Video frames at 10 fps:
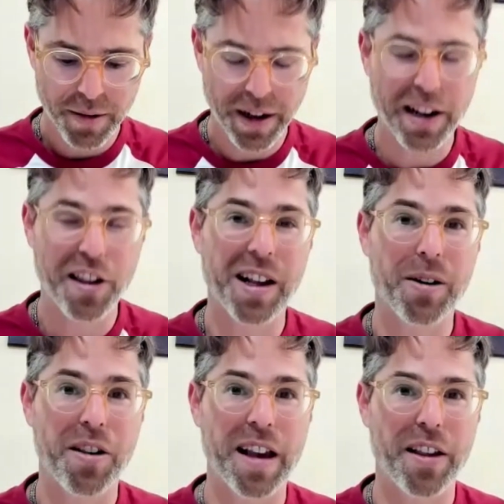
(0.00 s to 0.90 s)
Right? As
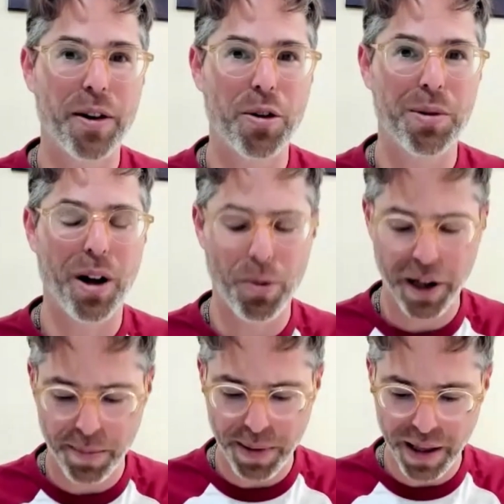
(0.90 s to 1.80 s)
Singer says, those will
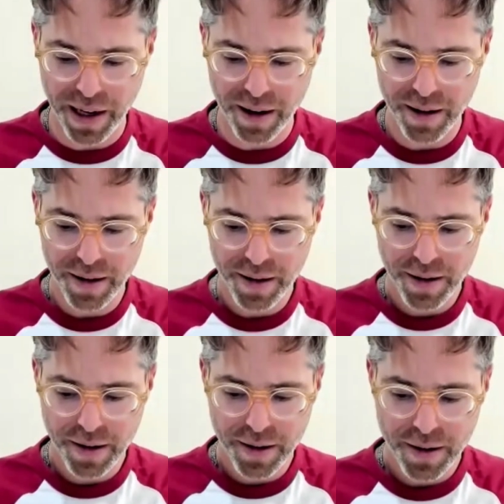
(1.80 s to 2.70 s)
always be there.
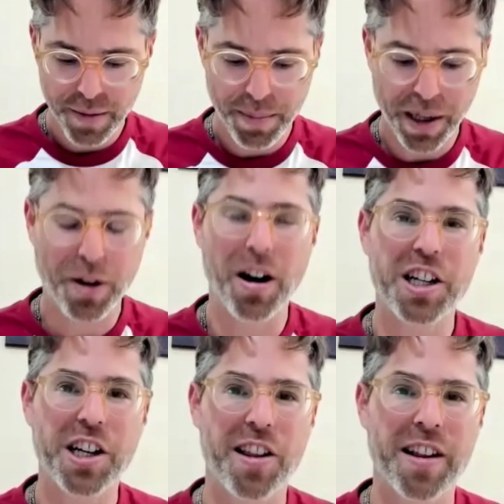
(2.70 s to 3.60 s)
But
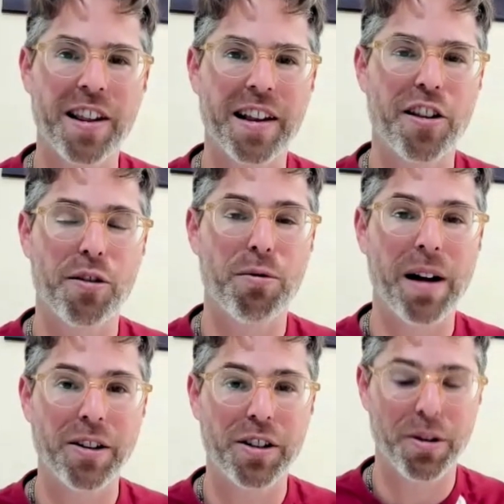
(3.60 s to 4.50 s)
consciousness and
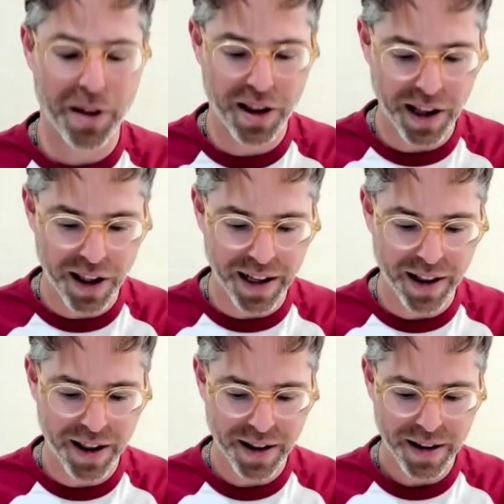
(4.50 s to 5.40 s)
surrender to
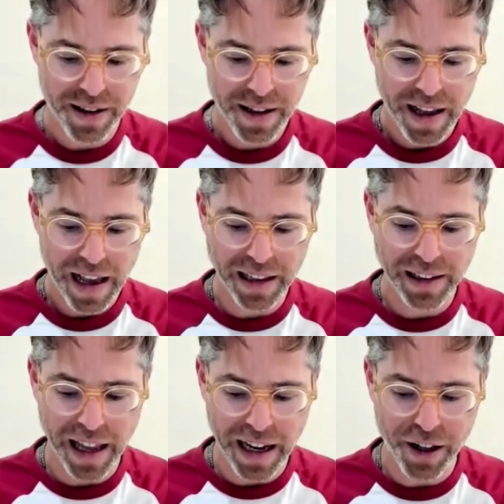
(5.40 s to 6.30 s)
resistance
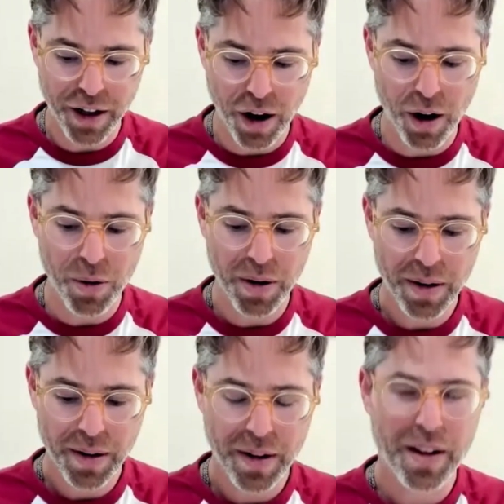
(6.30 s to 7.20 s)
and letting go
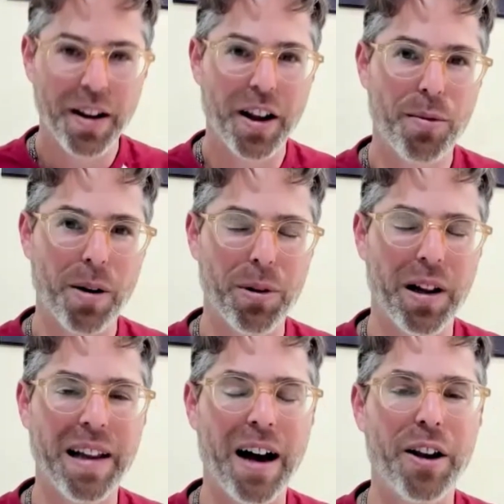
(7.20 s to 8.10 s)
is what
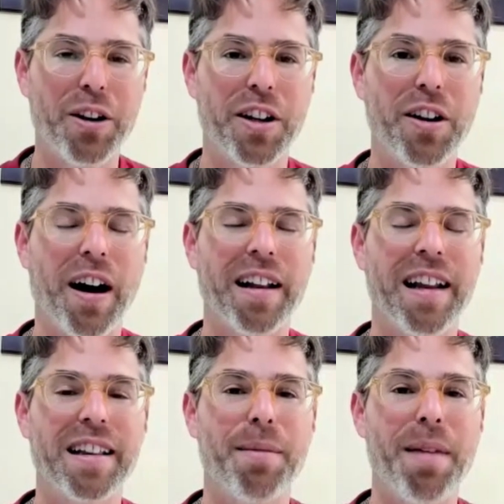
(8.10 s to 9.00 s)
will allow you to not
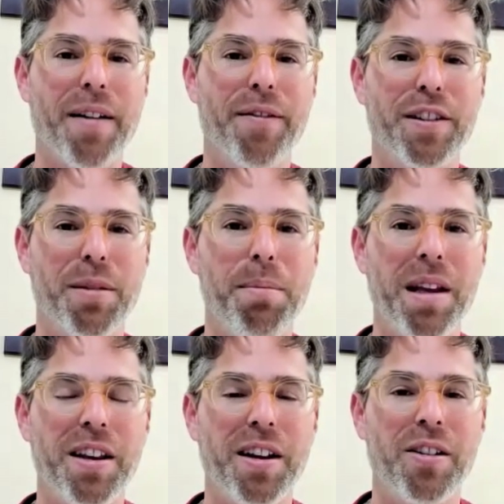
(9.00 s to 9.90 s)
let them have
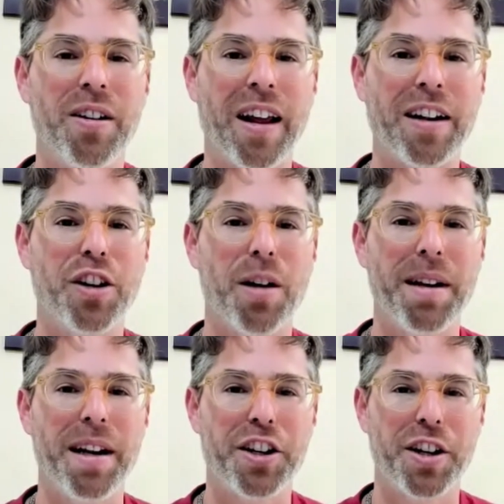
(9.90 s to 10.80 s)
dominion and
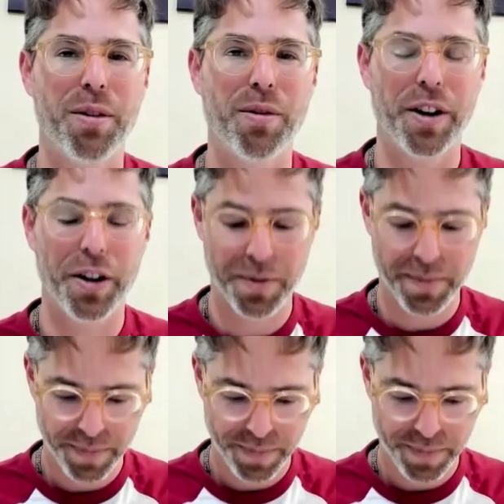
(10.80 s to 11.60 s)
domination over you.